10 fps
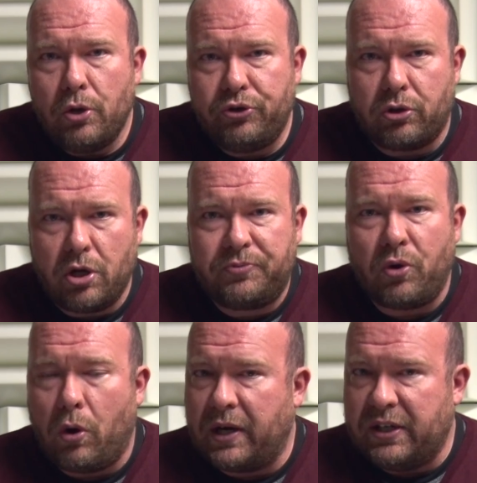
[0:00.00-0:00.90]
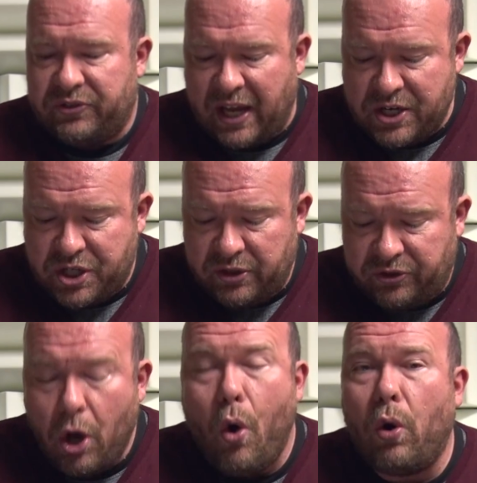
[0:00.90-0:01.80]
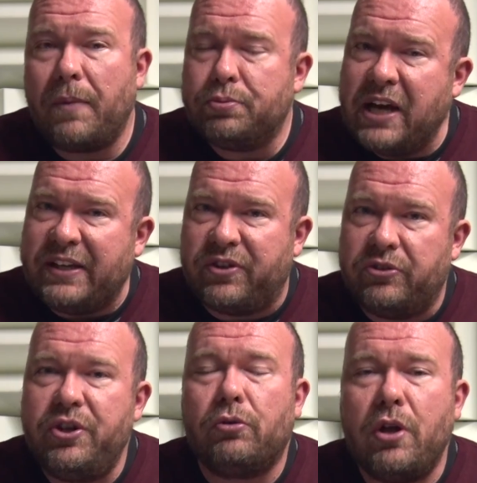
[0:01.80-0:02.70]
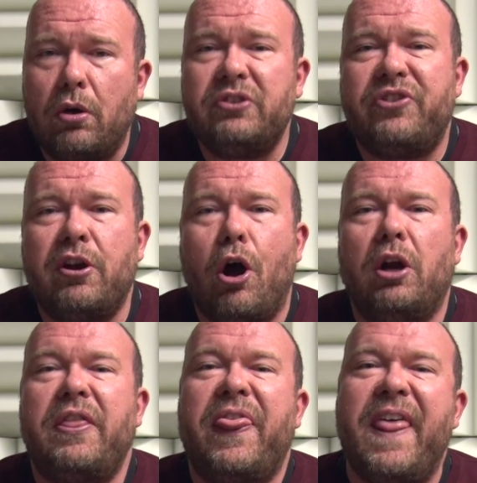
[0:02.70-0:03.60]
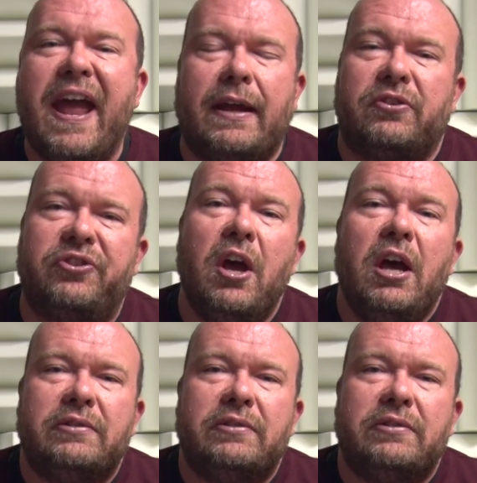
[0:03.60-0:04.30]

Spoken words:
to groups or organizations or to places. You'll notice there aren't things.